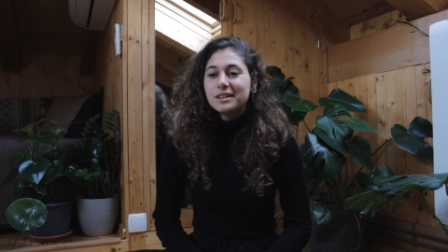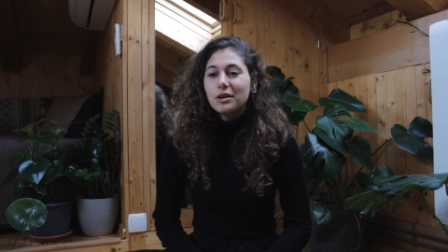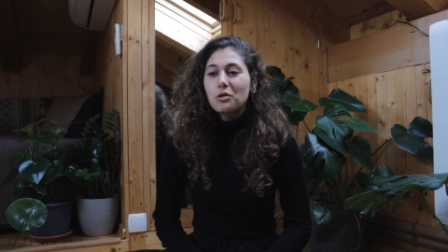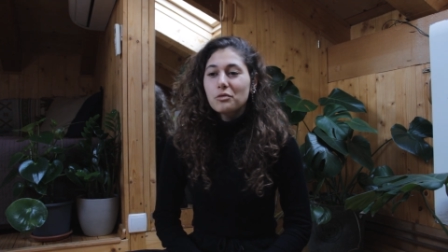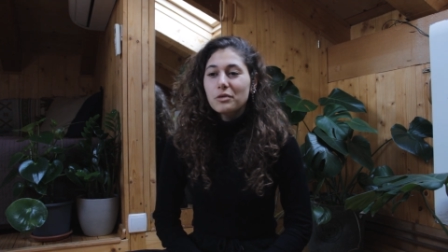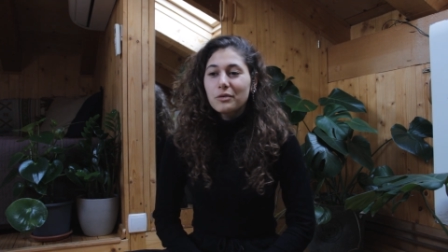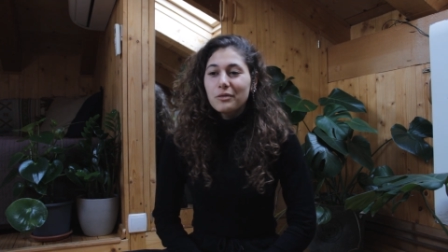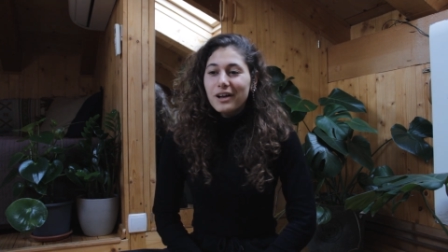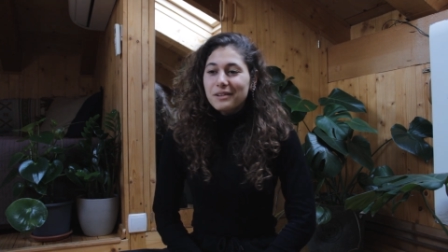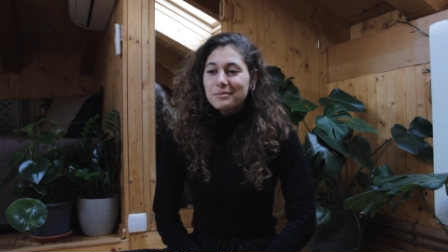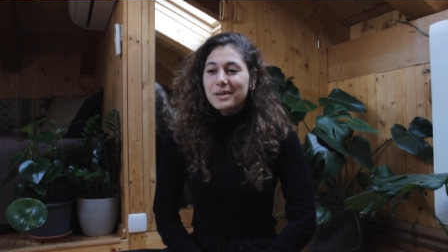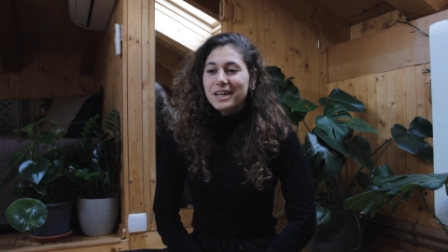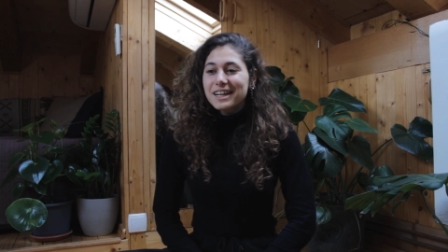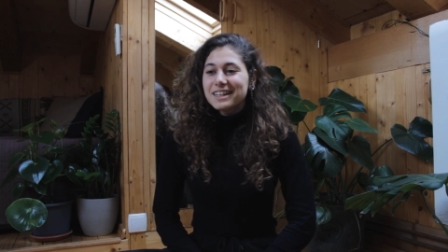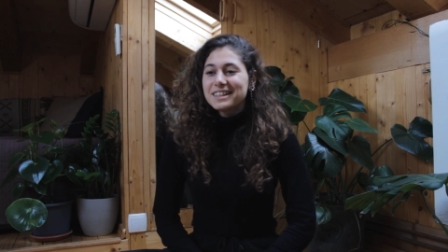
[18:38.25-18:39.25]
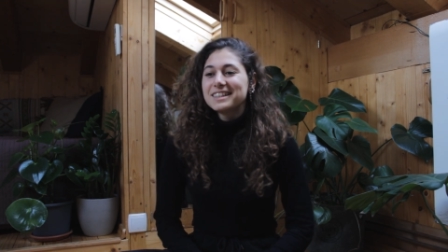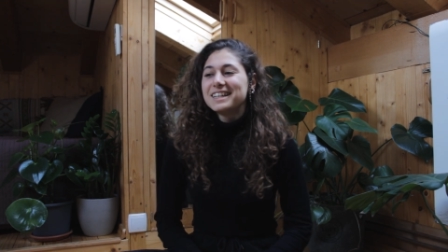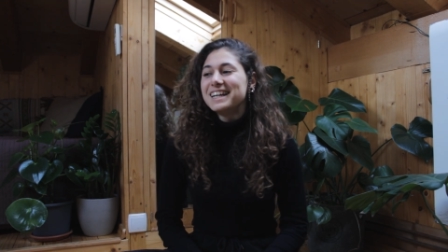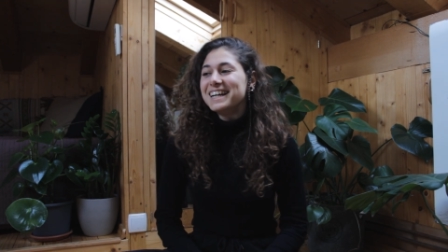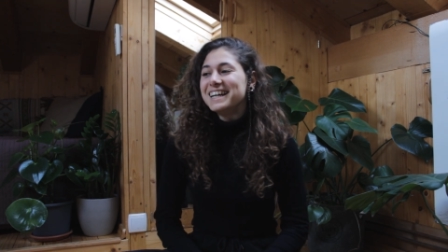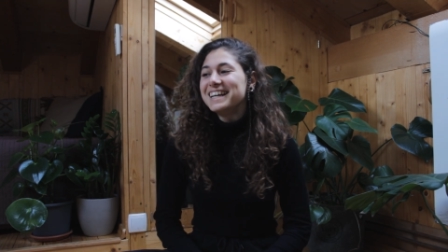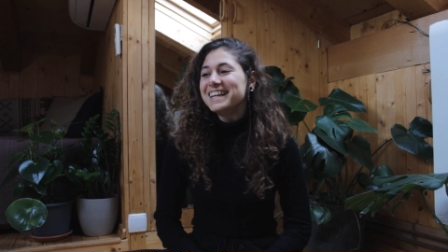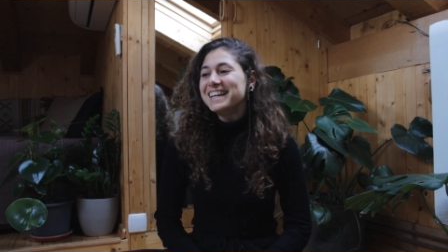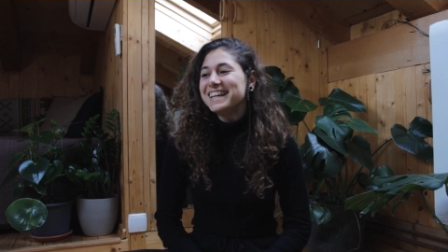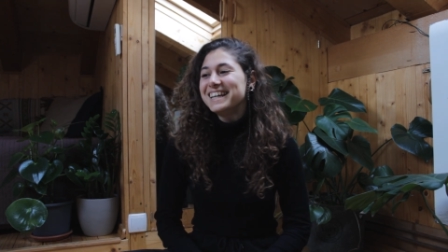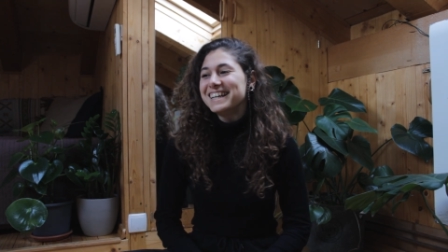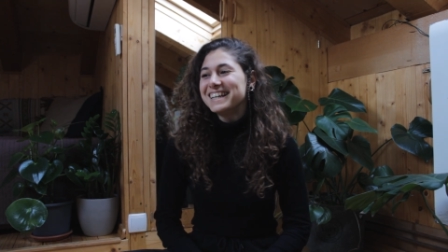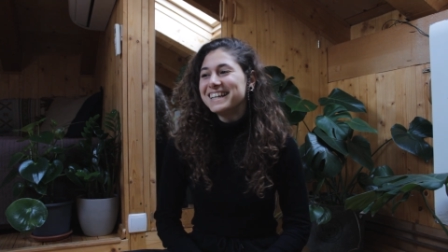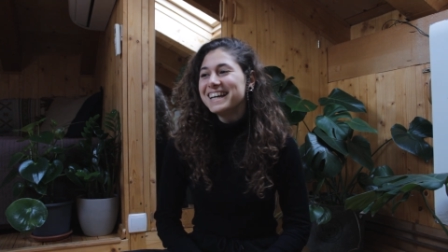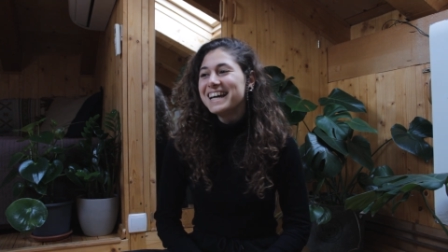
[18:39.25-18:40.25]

overwhelming and